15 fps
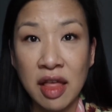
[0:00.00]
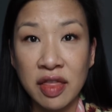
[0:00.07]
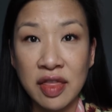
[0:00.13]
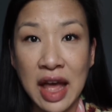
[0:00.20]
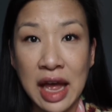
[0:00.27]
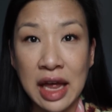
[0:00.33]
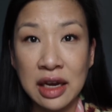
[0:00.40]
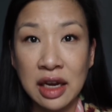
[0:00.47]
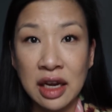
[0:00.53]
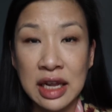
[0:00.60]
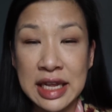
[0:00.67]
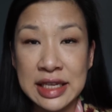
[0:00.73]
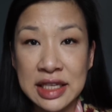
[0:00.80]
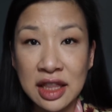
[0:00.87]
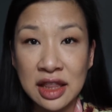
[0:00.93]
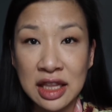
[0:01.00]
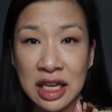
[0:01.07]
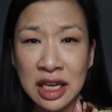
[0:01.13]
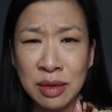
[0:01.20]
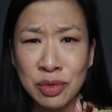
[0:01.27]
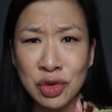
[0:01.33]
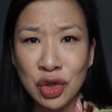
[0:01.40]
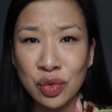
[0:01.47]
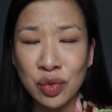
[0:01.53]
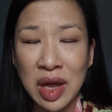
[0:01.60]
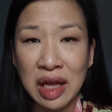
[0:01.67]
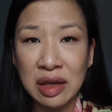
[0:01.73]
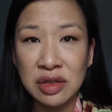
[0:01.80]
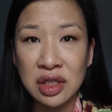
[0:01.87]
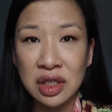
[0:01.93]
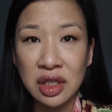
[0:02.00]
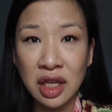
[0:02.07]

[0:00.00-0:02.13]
that is themed around